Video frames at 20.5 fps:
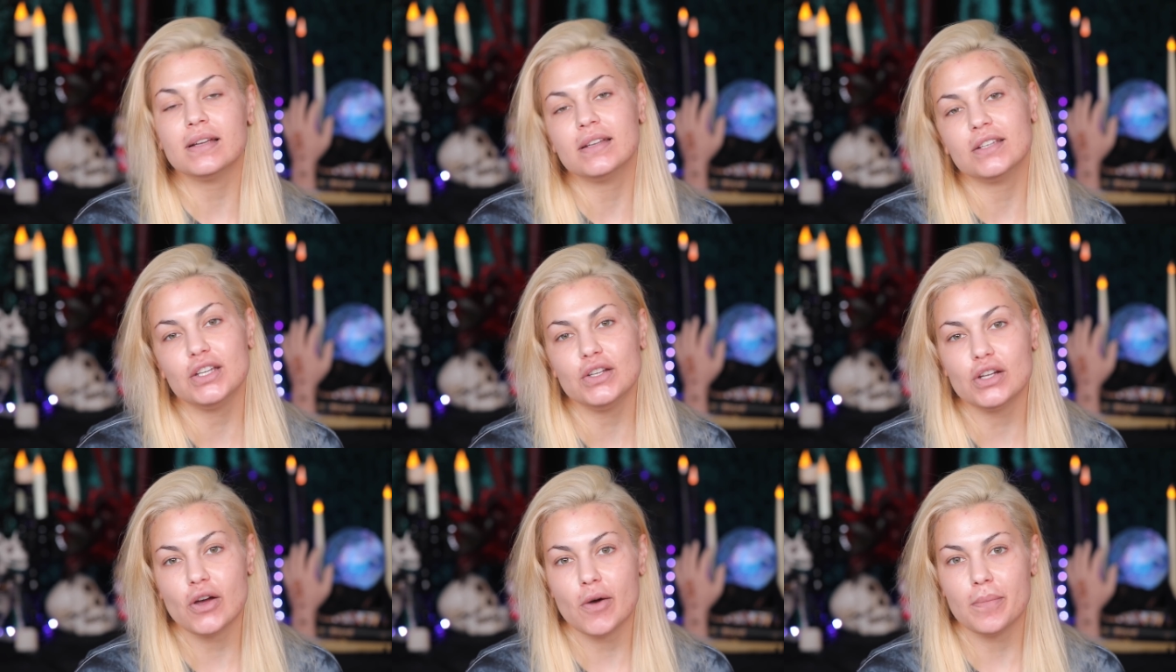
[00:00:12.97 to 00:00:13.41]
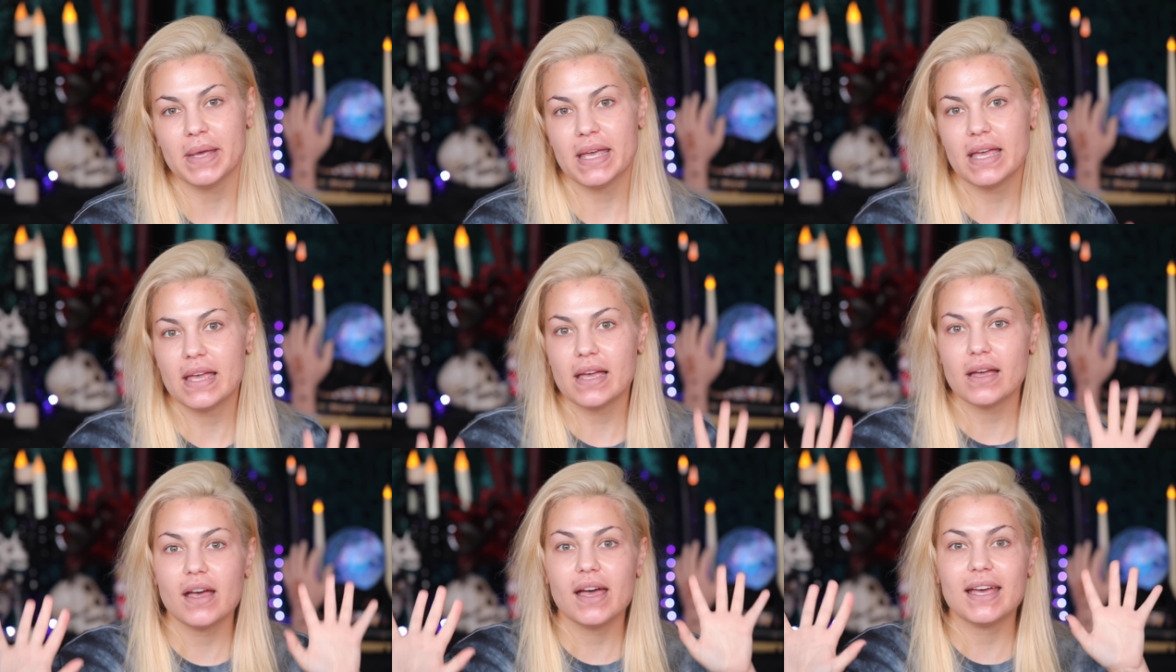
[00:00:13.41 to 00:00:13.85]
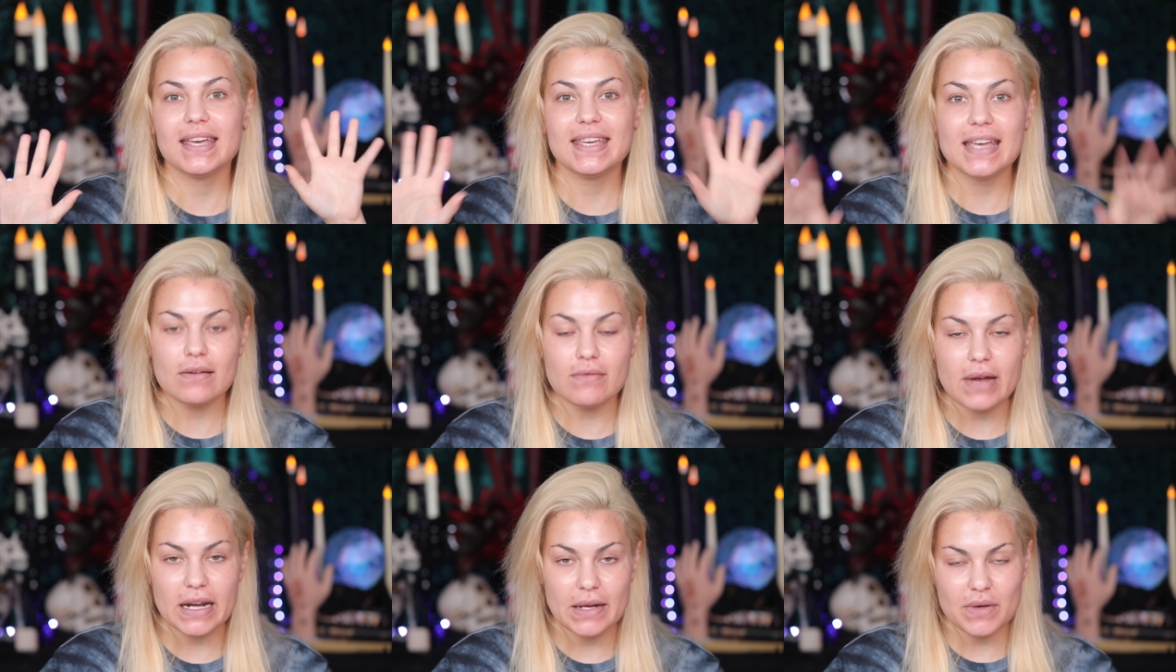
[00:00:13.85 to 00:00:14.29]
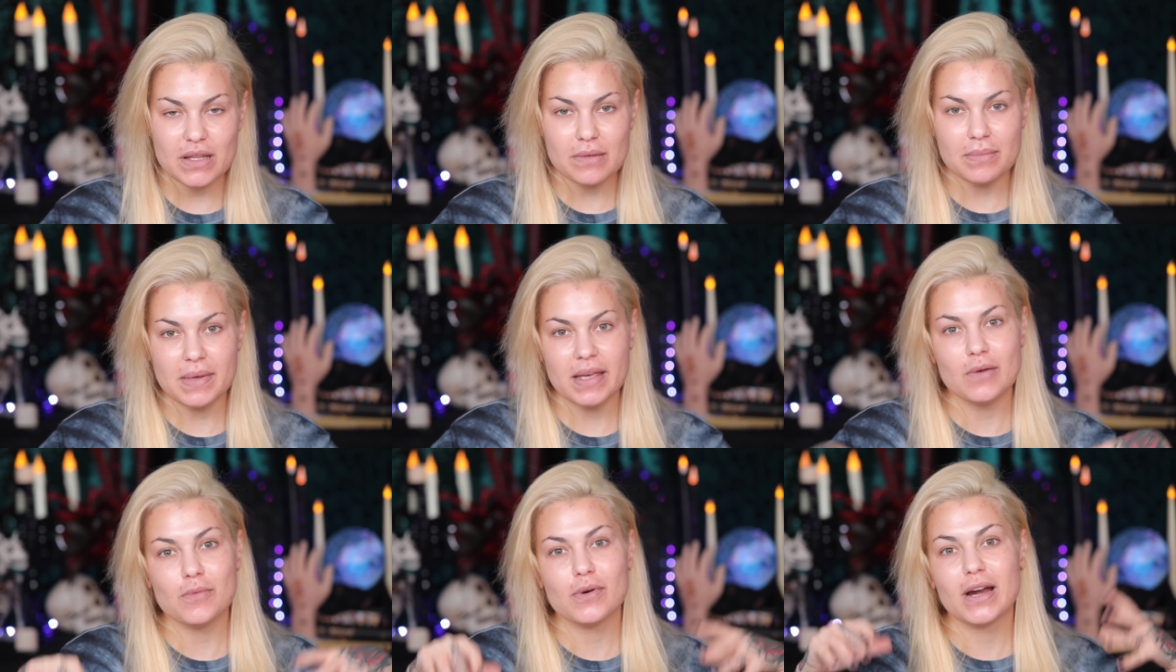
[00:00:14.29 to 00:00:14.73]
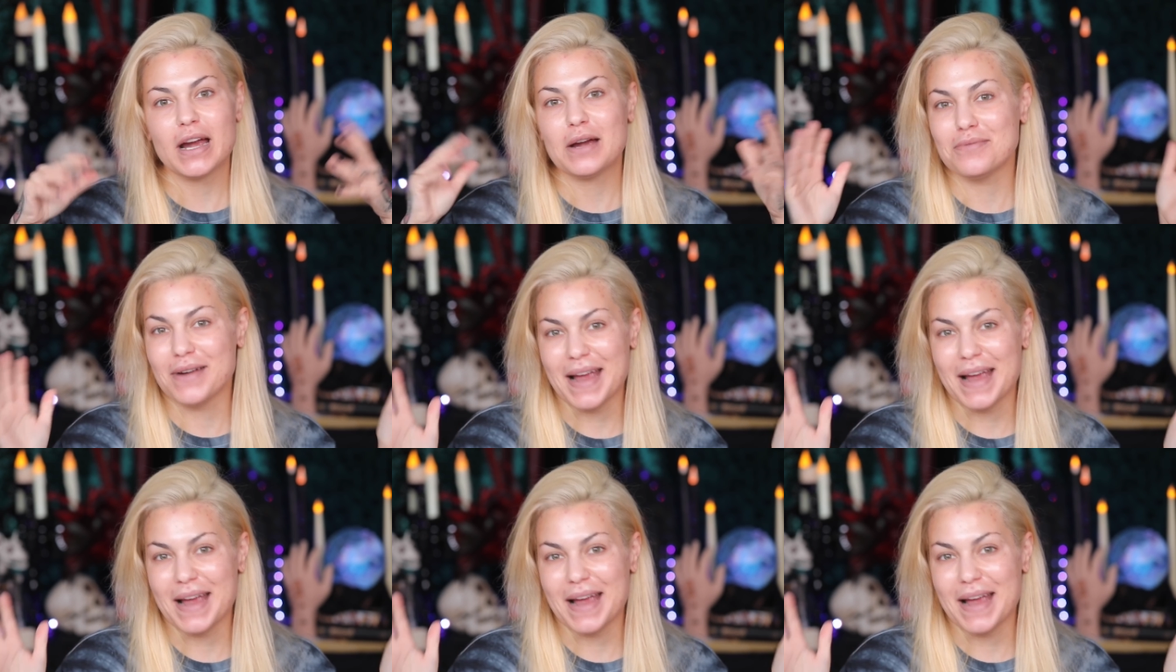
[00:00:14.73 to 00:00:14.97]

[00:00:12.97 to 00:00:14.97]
You know me, a uh, get ready with me where I